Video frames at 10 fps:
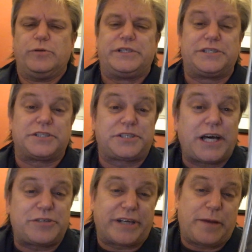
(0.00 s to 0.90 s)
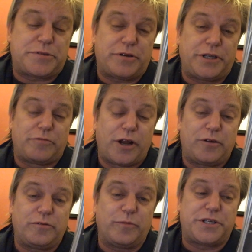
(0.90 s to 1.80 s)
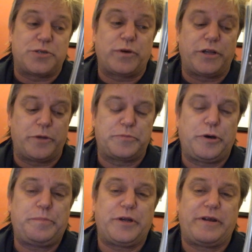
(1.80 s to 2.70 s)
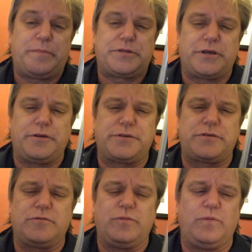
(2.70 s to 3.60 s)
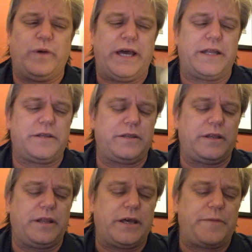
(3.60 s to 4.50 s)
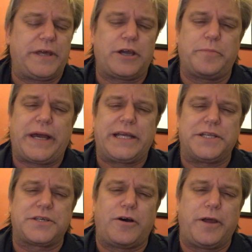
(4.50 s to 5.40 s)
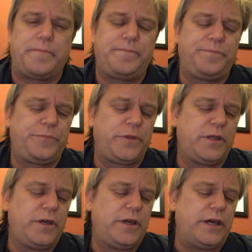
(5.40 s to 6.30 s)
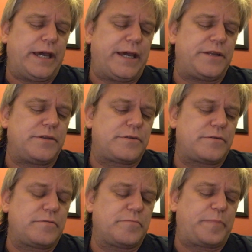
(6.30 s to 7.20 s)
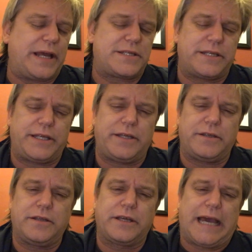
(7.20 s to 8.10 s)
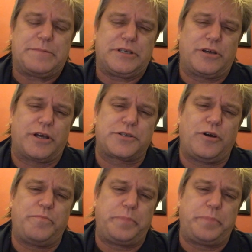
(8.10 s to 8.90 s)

which is the Star Trek episode he wrote, which is one of the most popular episodes where they go back in time. And basically, Captain Kirk's got a